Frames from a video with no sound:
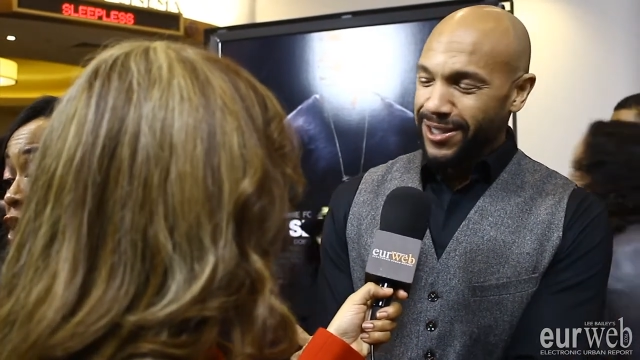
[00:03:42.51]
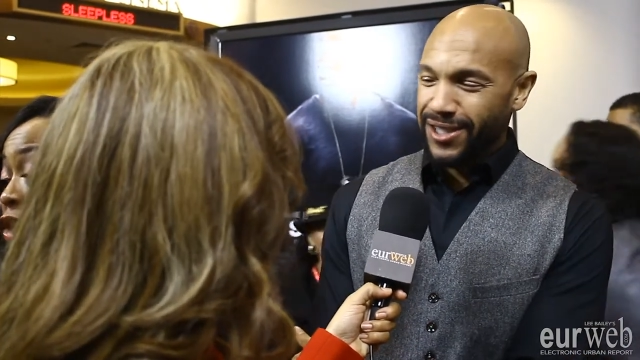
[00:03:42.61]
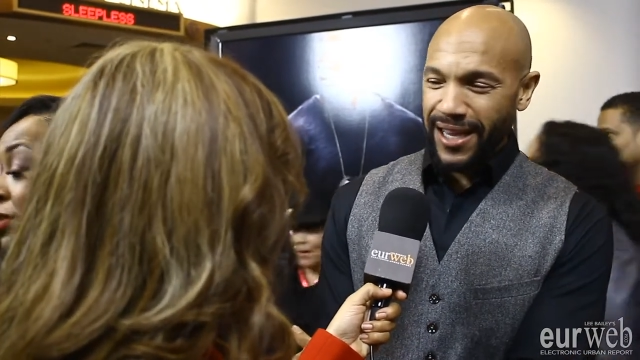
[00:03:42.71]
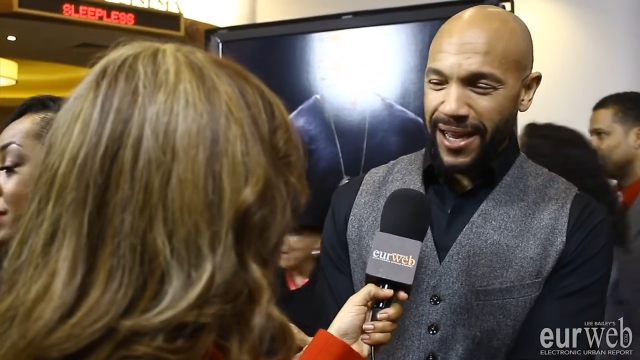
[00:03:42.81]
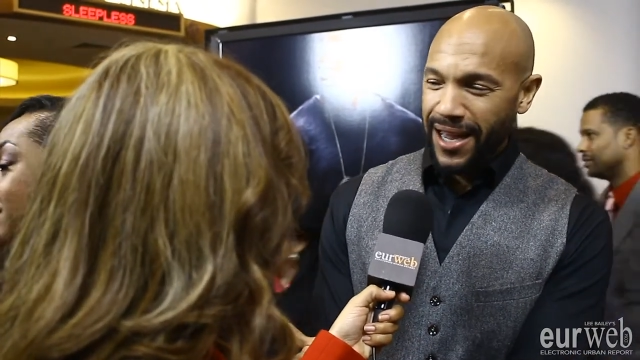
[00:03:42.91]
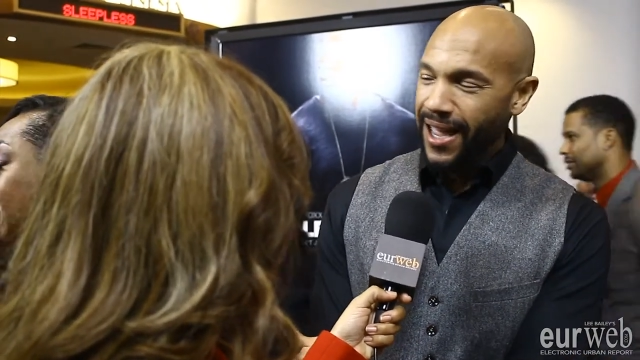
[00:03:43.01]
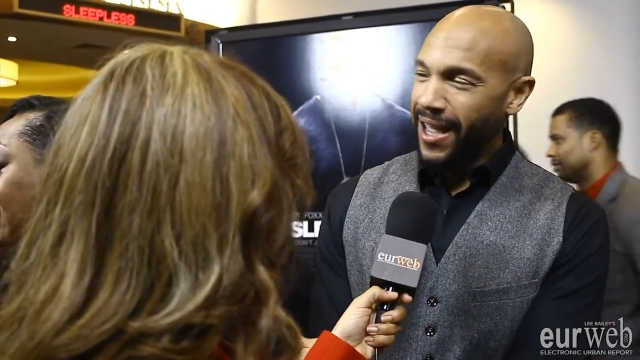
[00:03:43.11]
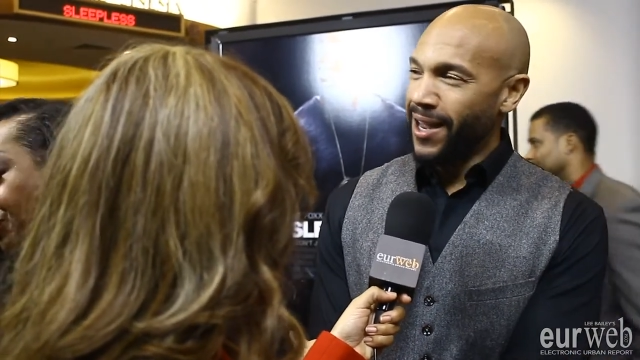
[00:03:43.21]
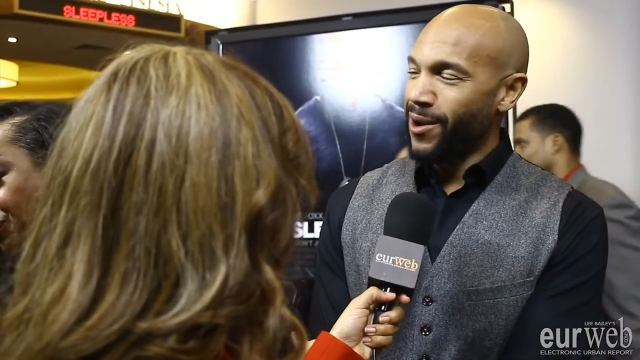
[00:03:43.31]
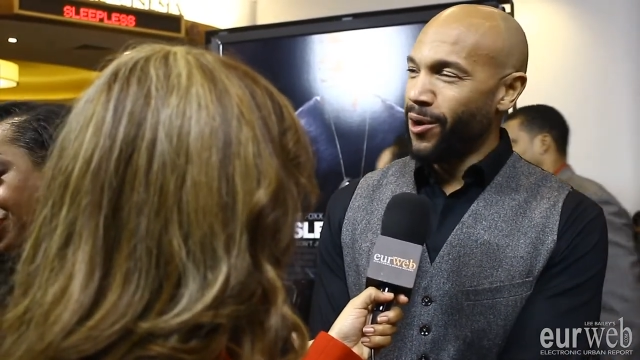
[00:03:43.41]

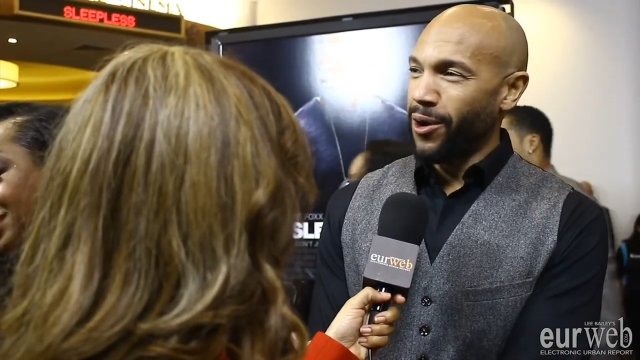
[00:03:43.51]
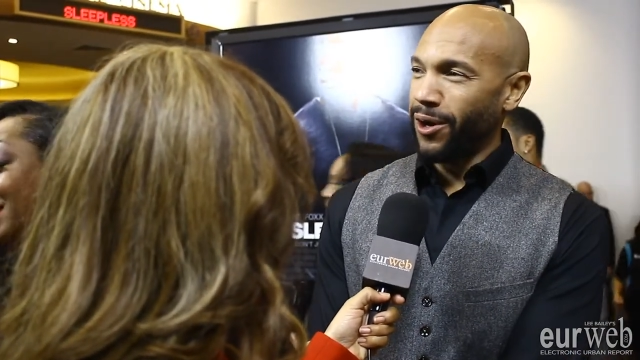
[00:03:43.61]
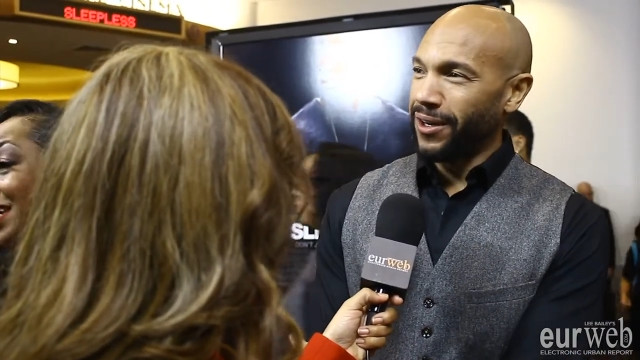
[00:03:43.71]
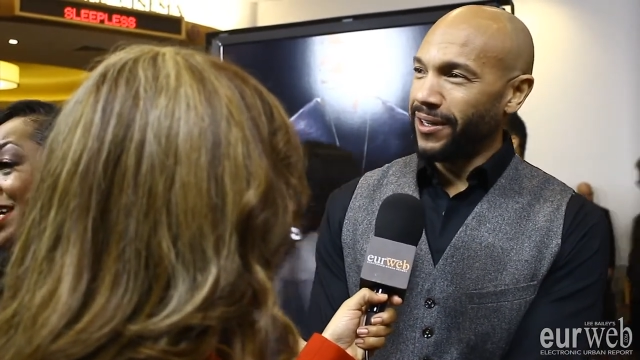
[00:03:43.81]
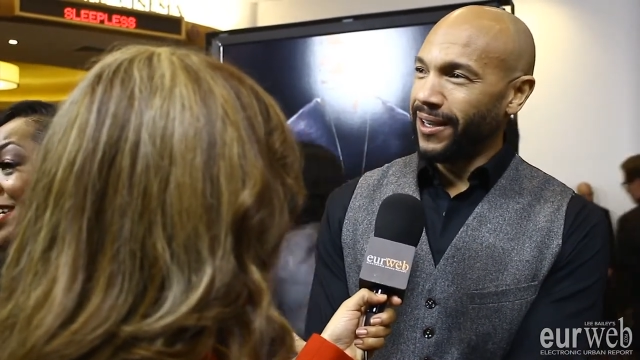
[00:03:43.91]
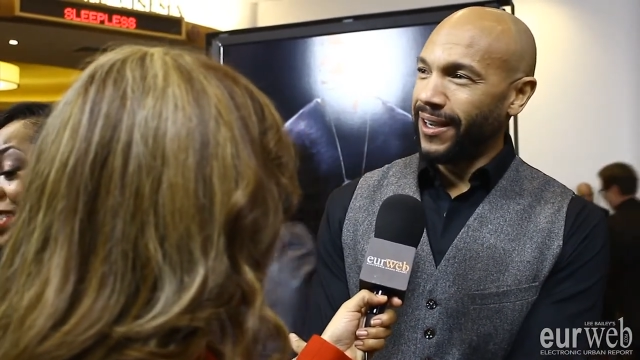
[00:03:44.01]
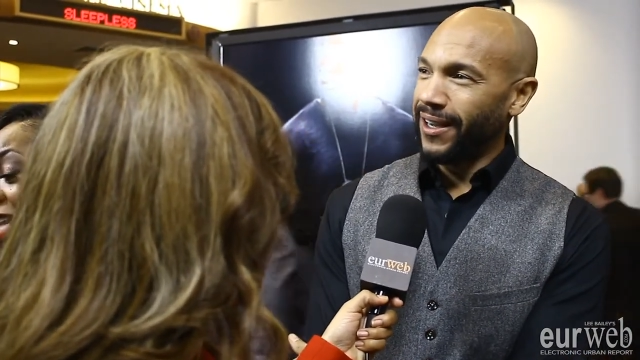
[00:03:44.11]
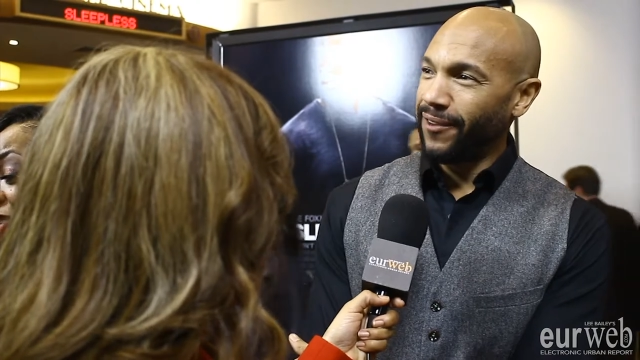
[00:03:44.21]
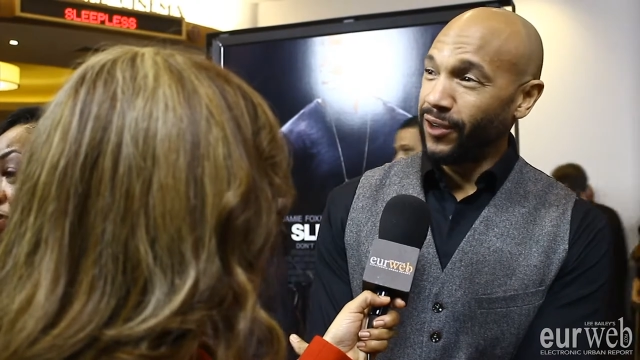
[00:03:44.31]
CNN or uh,